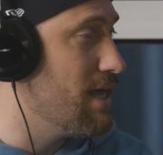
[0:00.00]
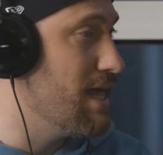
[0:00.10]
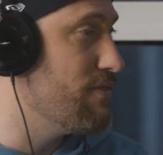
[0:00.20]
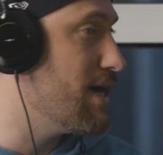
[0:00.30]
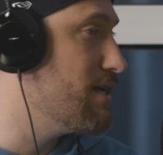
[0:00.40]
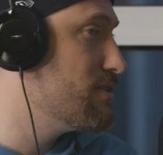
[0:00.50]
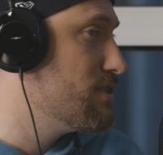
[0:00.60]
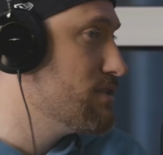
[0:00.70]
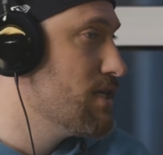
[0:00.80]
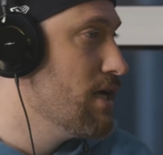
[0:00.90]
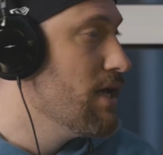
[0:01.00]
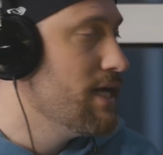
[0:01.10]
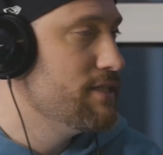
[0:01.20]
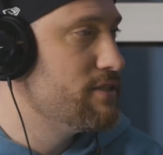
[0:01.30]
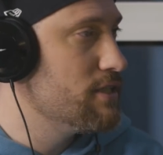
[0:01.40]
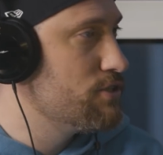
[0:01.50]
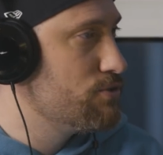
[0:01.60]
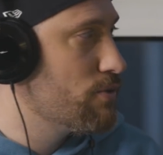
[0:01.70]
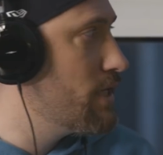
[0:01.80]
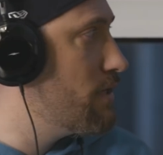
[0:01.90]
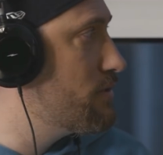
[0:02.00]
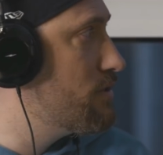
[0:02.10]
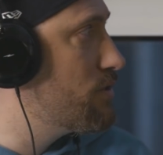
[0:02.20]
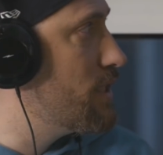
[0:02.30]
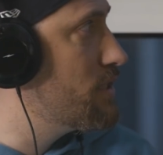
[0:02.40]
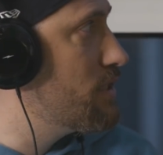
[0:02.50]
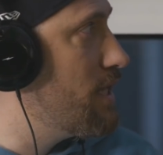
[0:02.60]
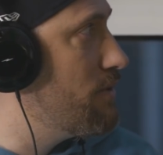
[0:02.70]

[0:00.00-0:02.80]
And that is just, it's an extraordinary situation.